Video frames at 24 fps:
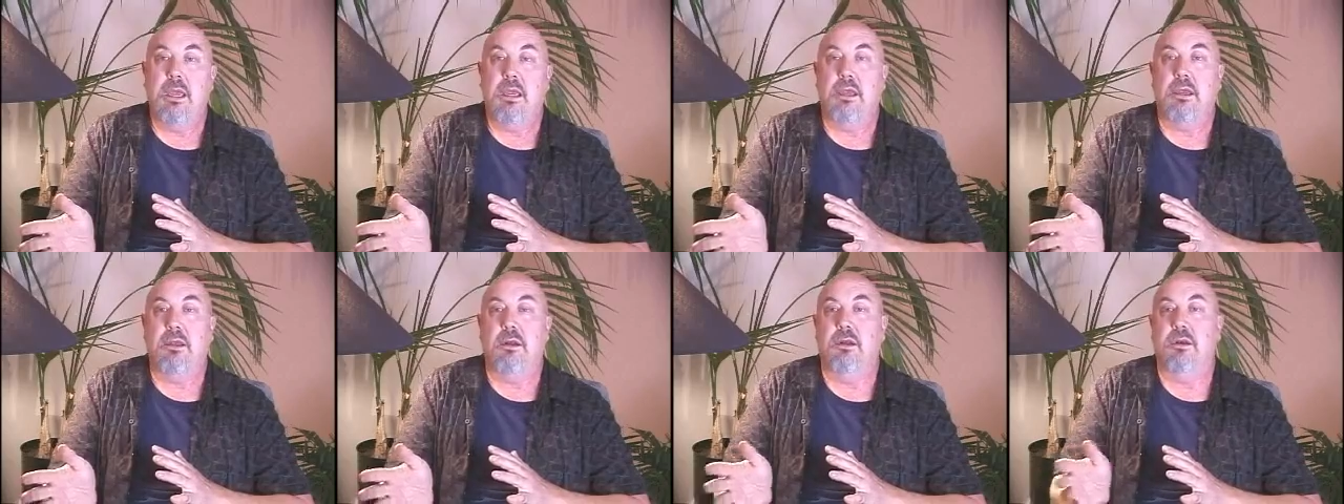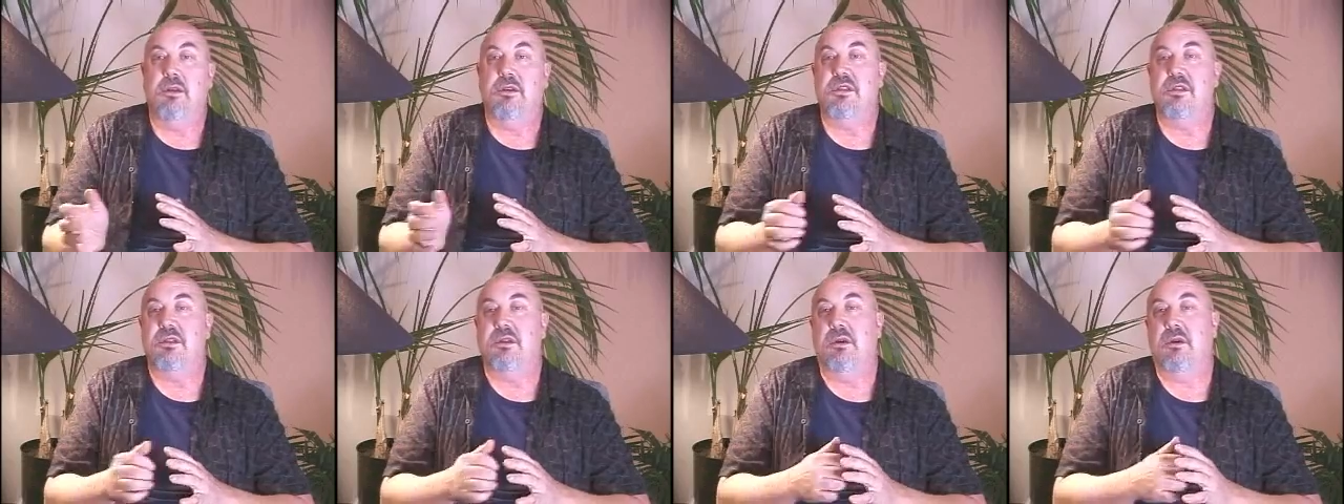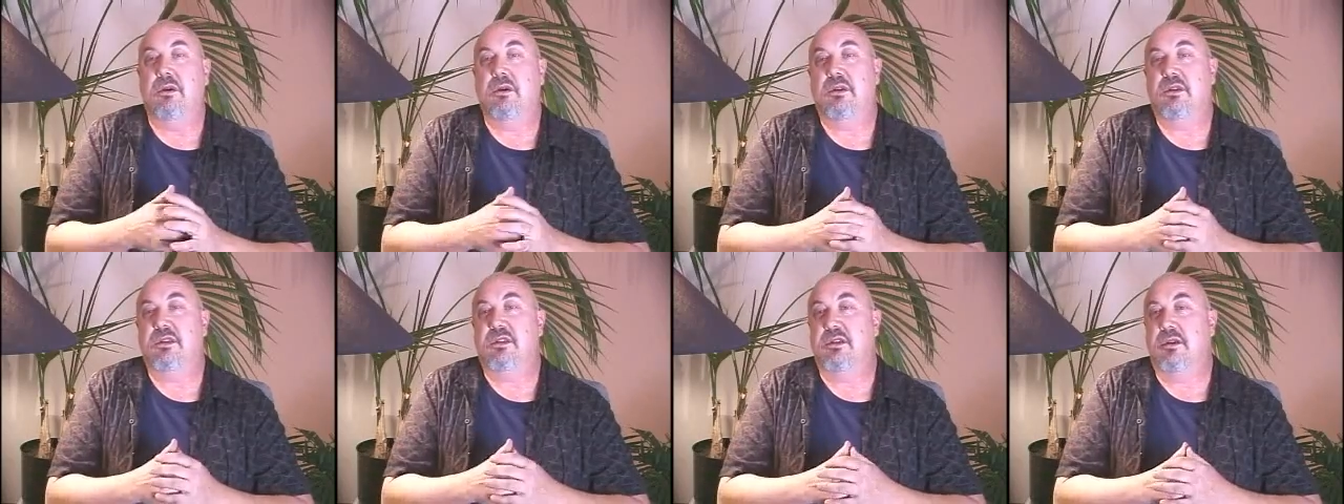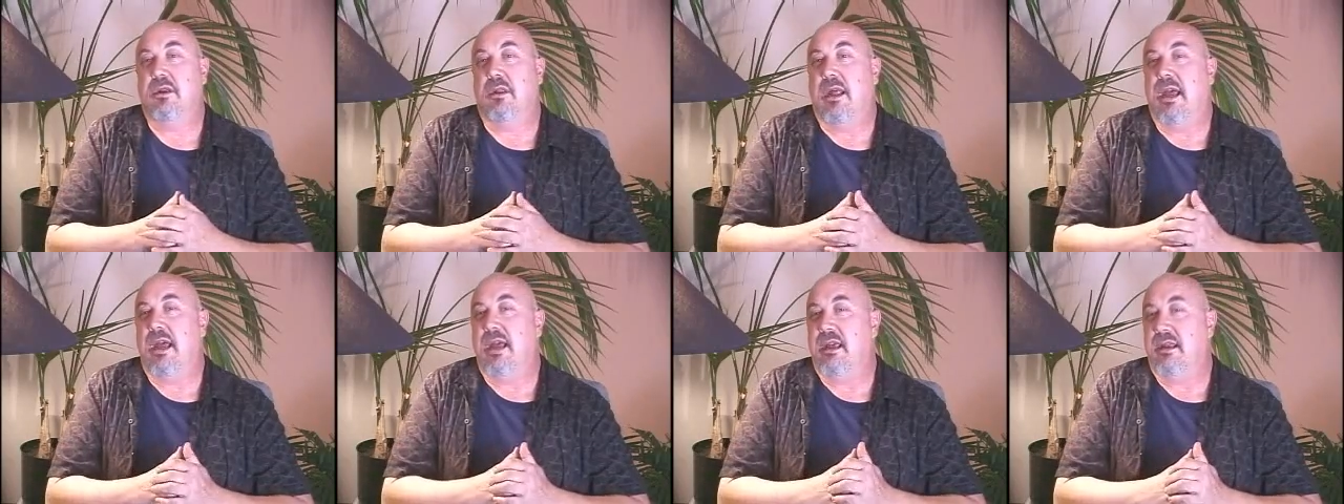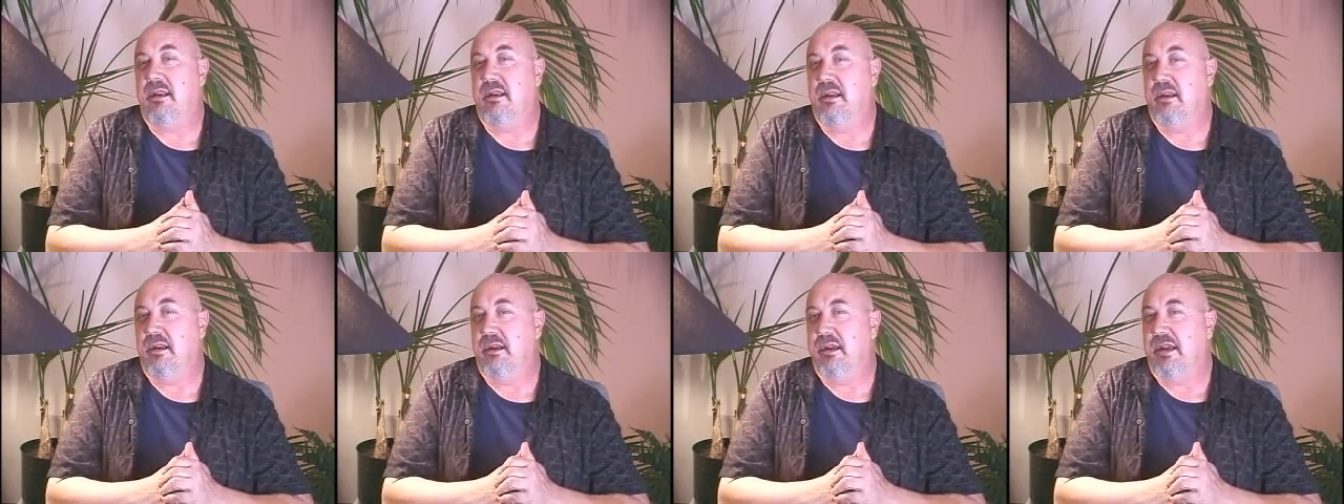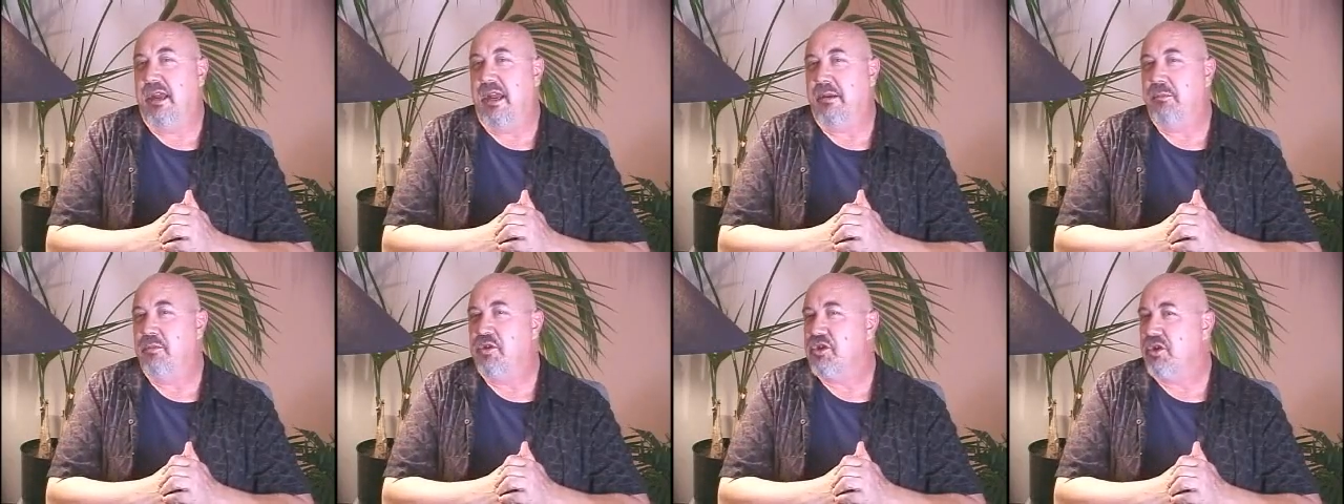You know, so I had done a
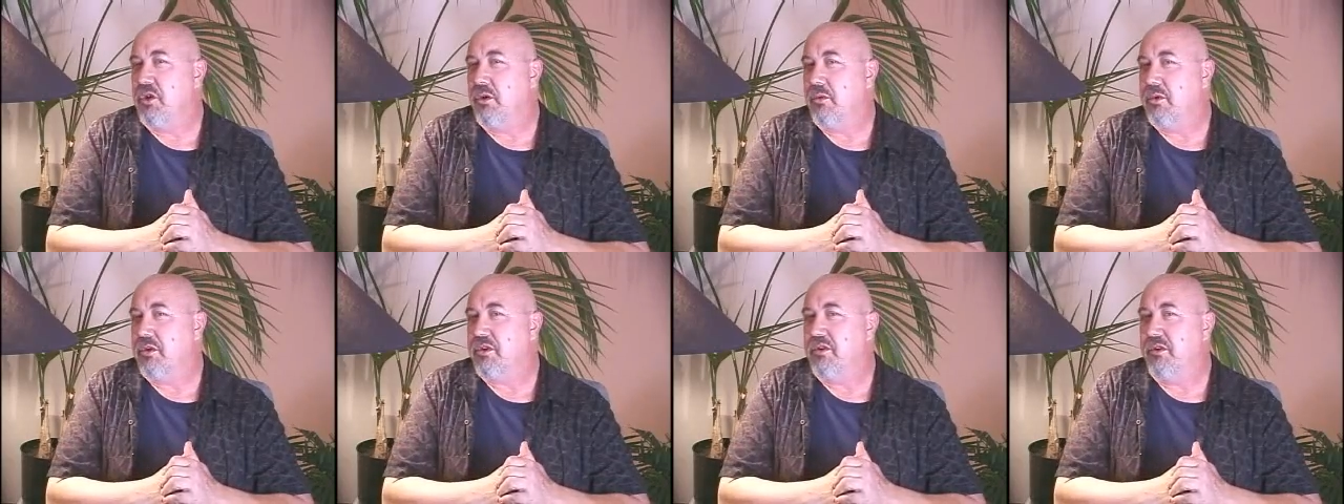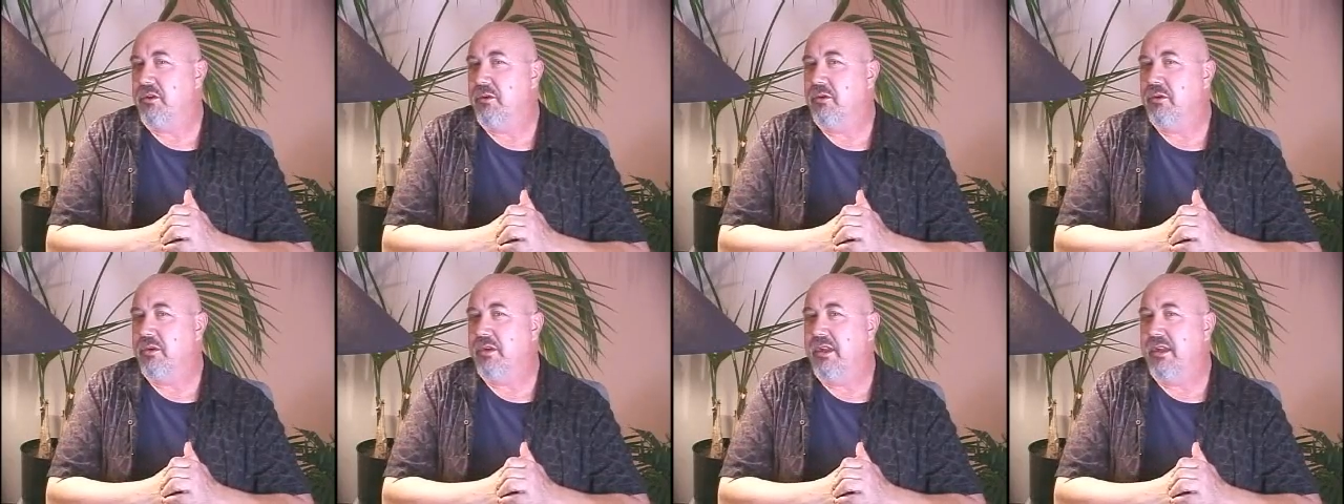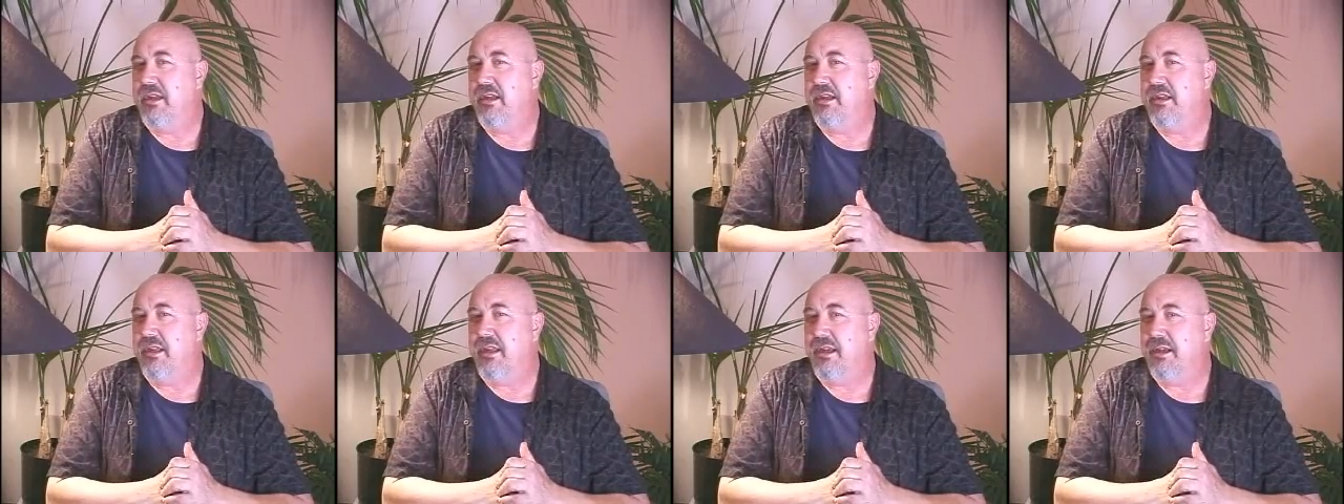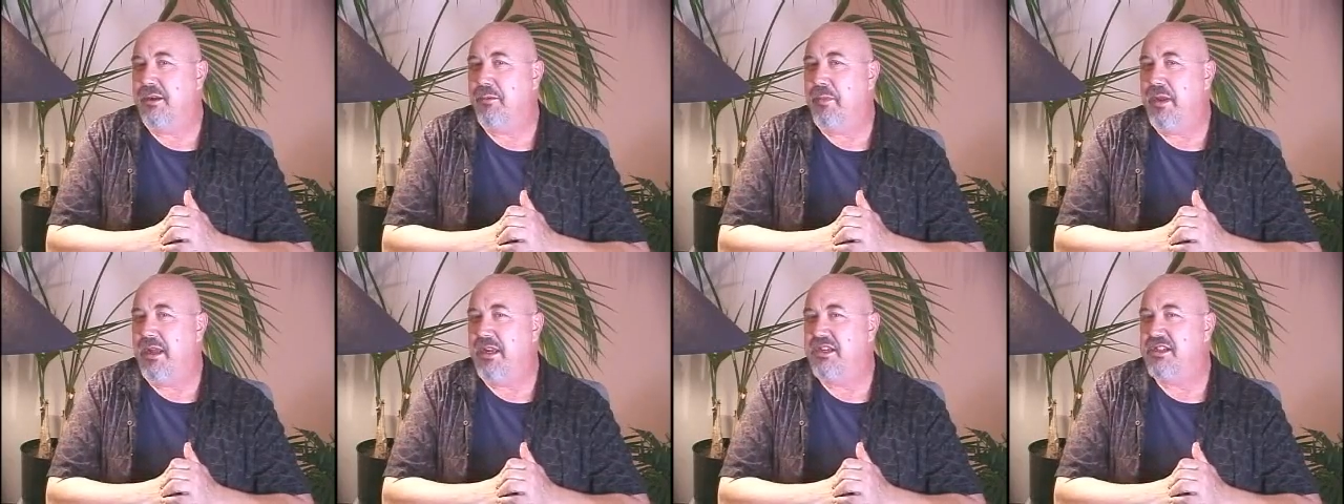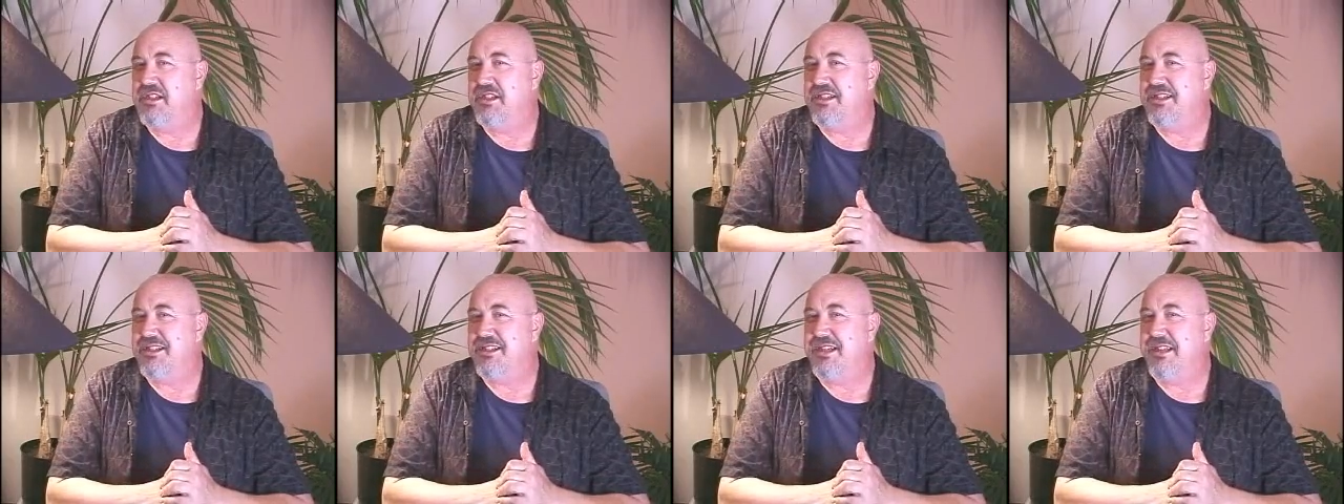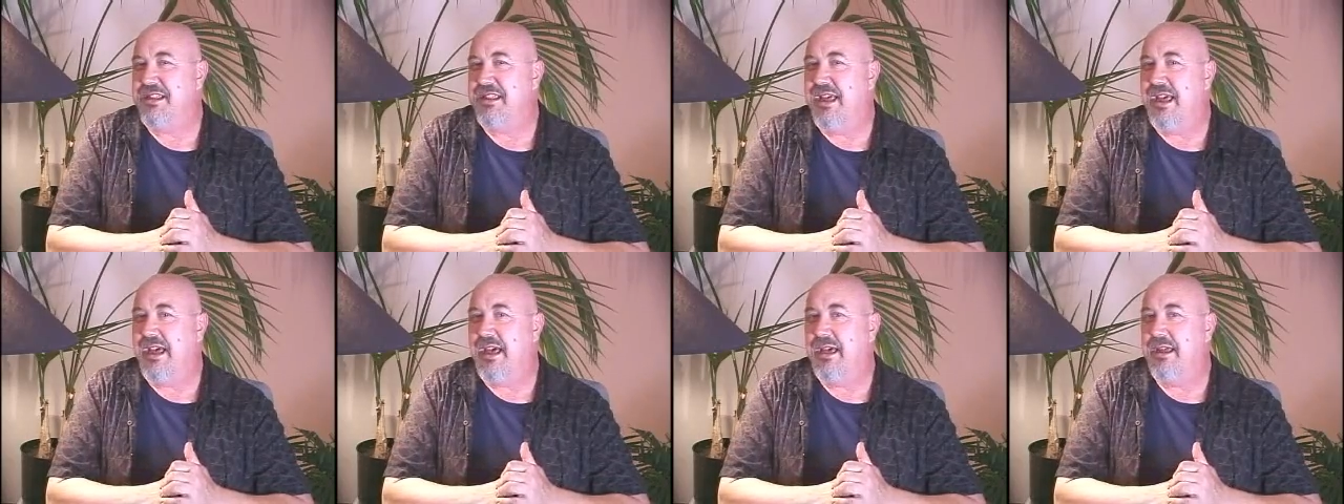game show or two, and they had managed to see
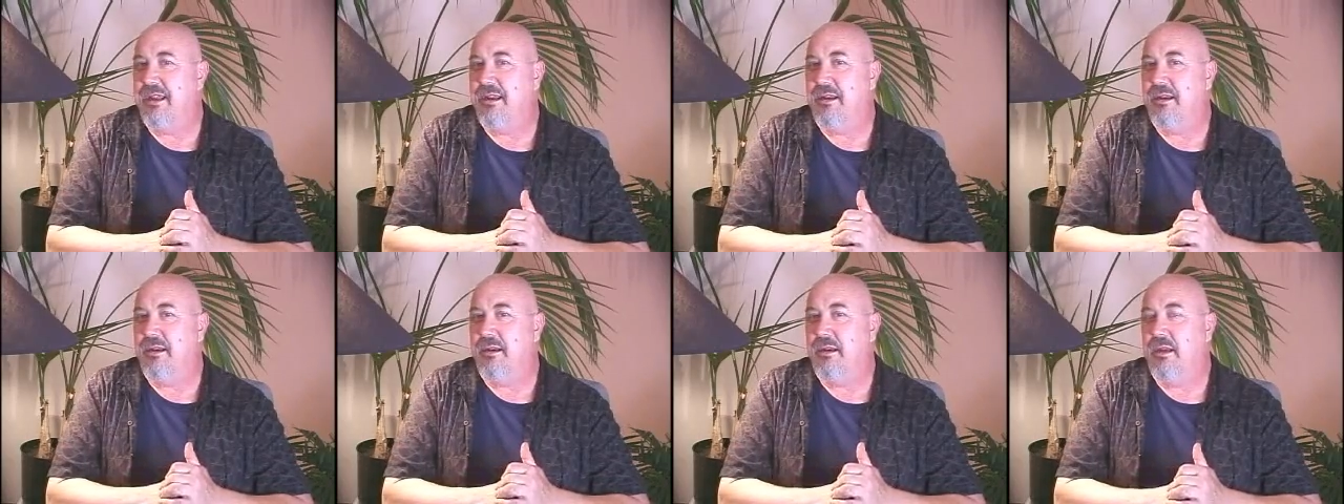that,